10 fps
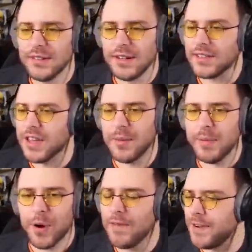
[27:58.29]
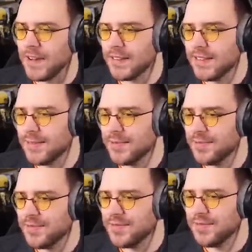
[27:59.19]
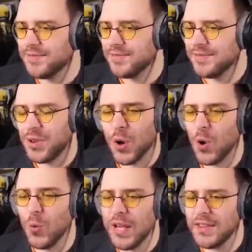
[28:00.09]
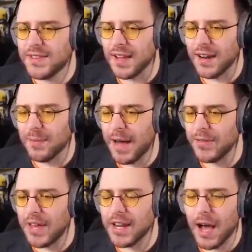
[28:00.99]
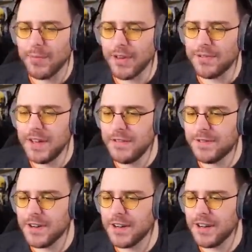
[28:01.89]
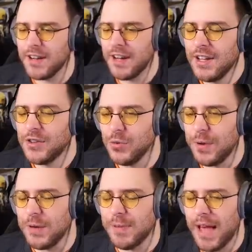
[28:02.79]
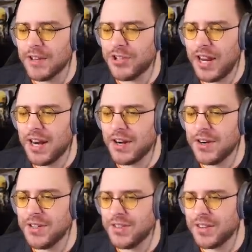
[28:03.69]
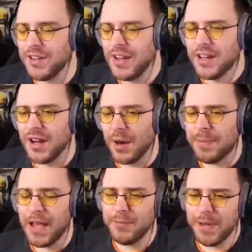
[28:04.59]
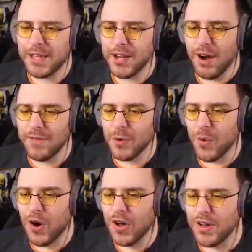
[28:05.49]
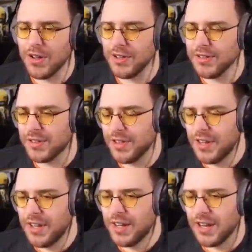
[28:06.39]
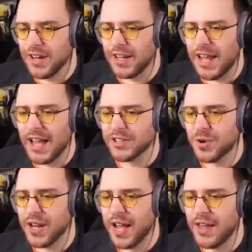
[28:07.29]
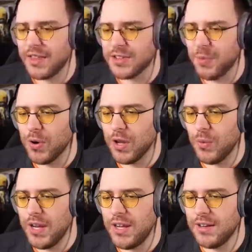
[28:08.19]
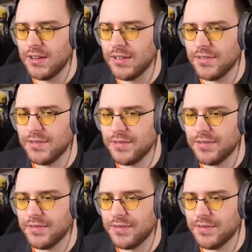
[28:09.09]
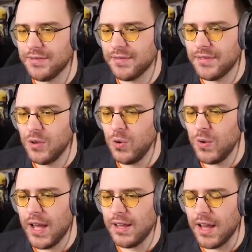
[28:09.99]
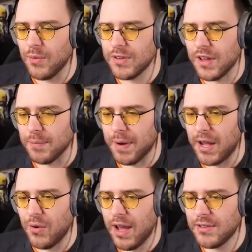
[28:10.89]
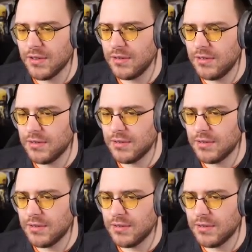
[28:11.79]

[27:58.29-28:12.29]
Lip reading: It's gonna be perfect. The whole weed setup, outdated copy of FIFA, 2 beanbag chairs, paint peeling off the walls, an extra guy that's smoking weed. Ooh, hell yeah. What is that, a biohazard?